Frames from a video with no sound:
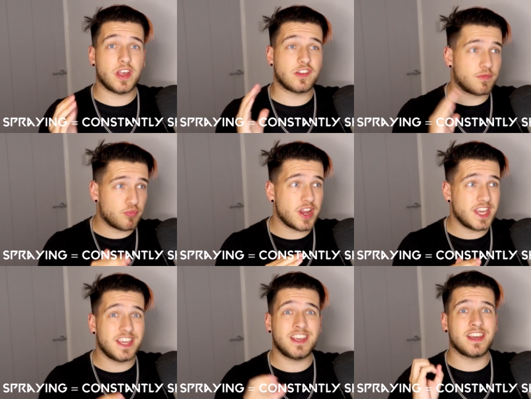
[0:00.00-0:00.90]

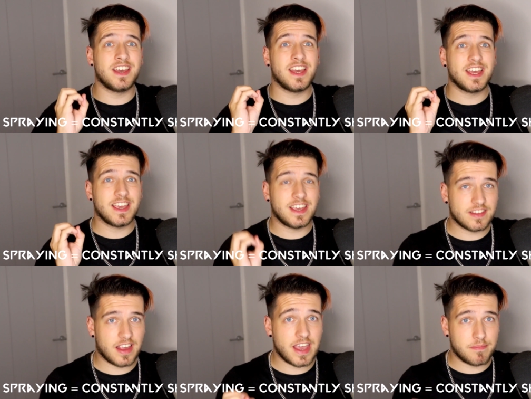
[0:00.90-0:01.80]
spraying is
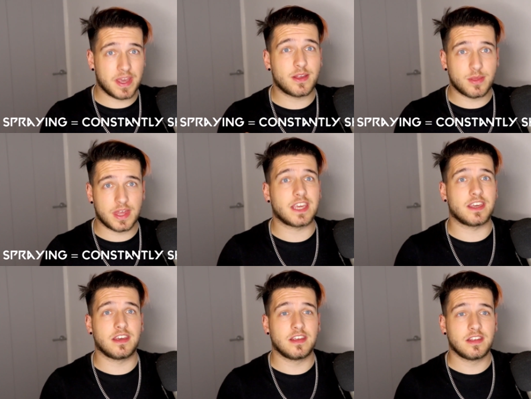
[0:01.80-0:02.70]
a big thing.
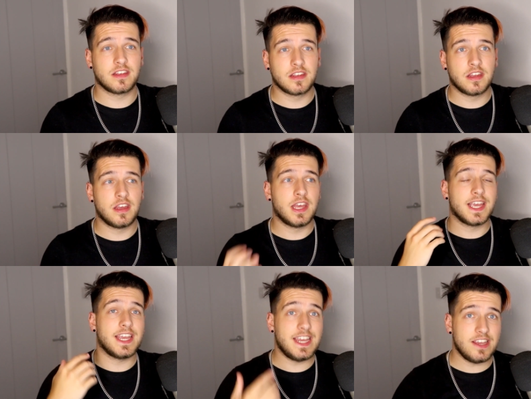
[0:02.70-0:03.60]

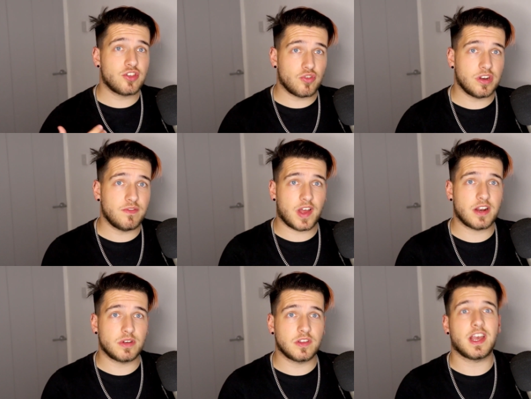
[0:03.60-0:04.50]
Each gun in
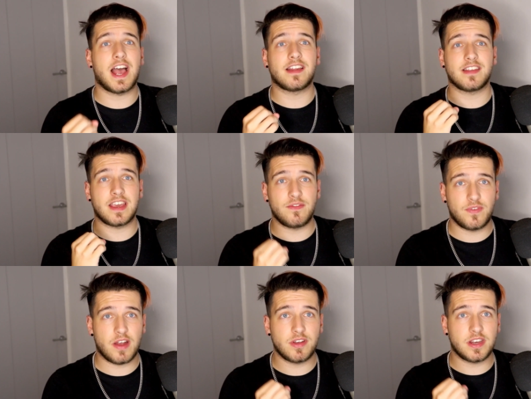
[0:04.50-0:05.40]
Valorant has a
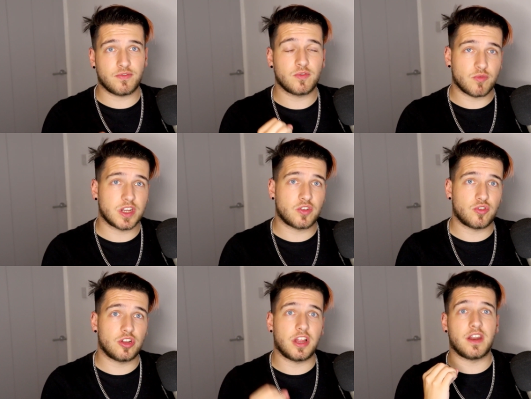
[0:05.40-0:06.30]
very different
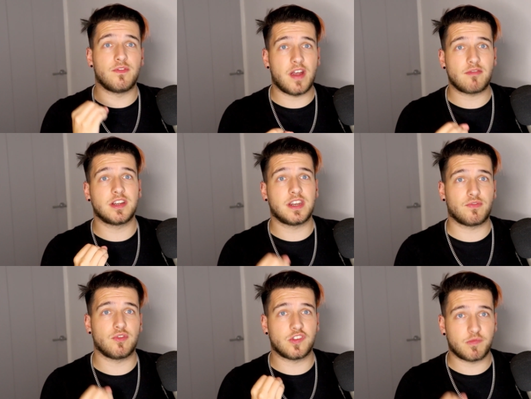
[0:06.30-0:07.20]
recoil and a very
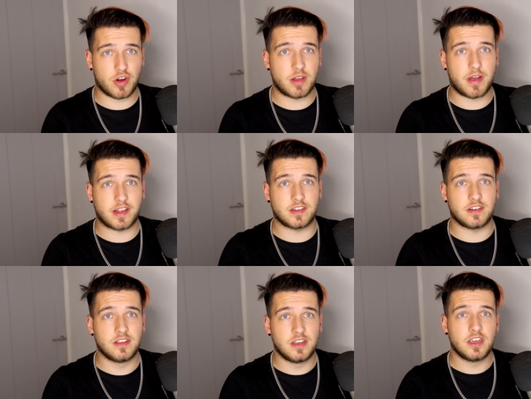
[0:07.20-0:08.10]
different spray pattern.
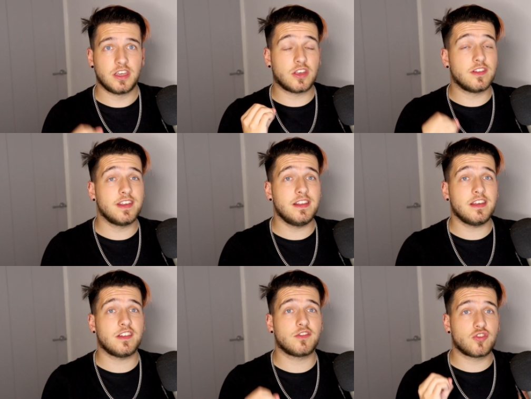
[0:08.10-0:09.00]
You can see
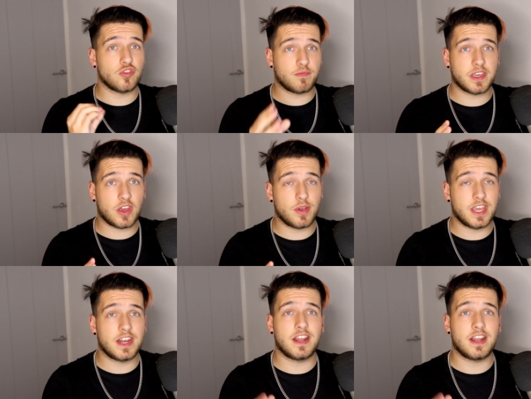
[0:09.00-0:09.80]
this just by going in